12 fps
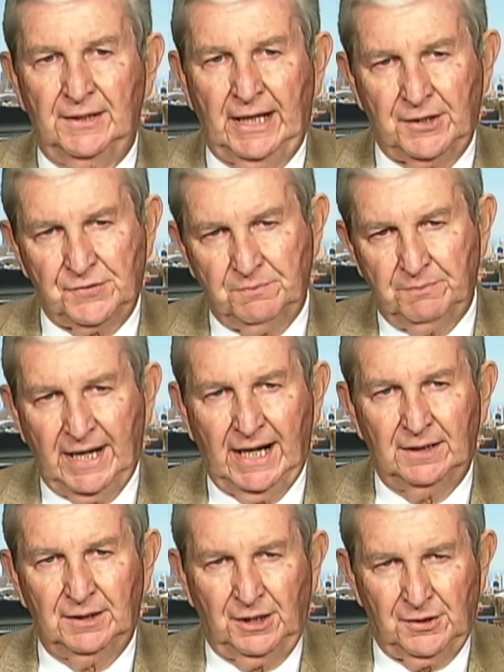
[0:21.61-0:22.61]
That isn't
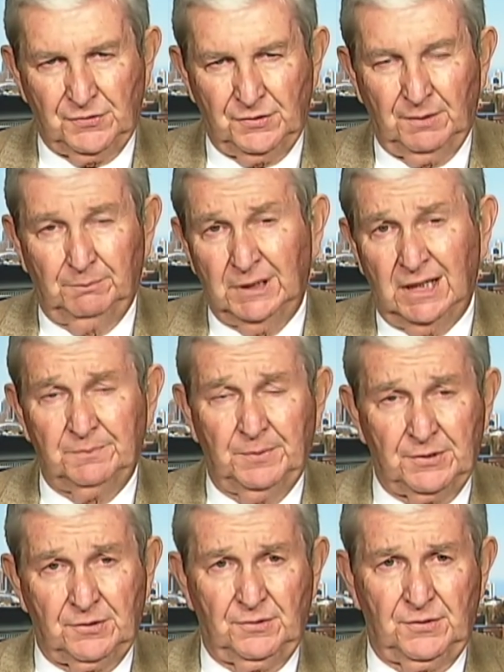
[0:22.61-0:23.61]
bad. It isn't a
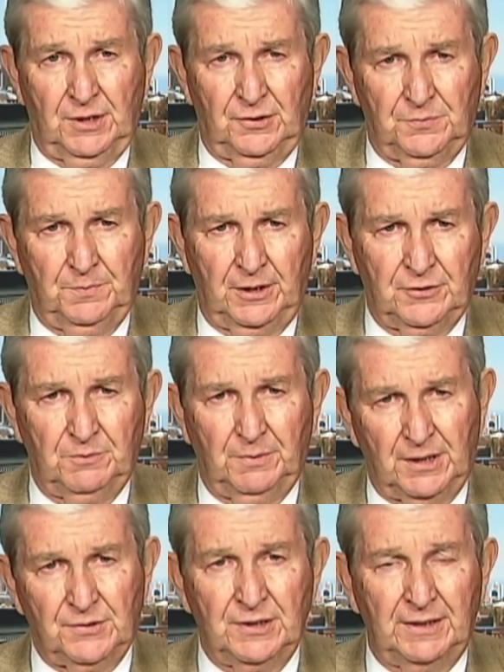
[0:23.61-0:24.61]
blockbuster sales picture,
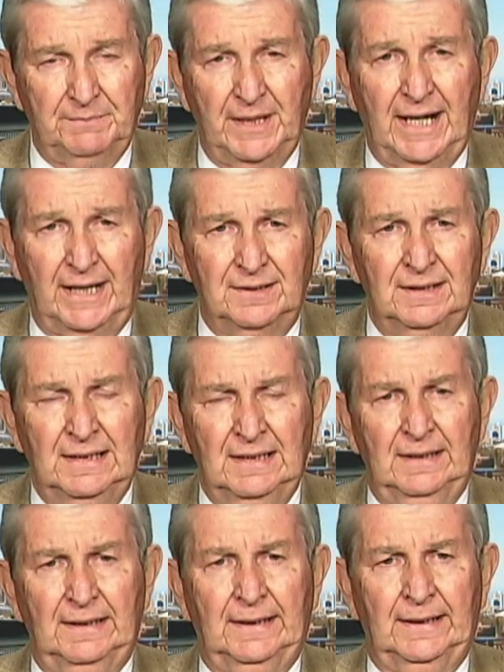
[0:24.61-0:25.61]
but it's not bad.
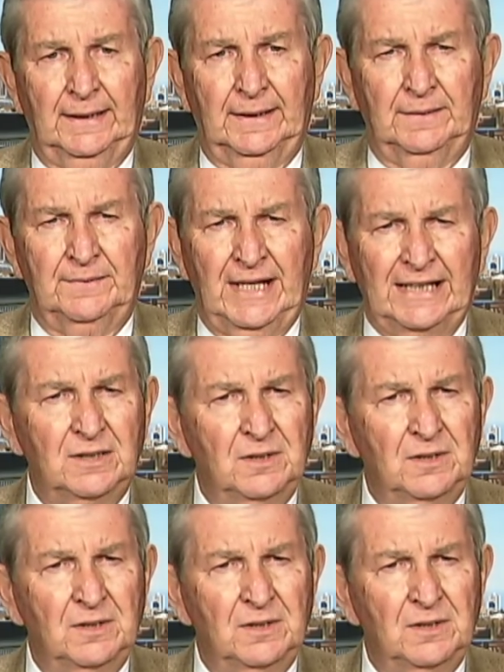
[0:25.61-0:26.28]
Uh, that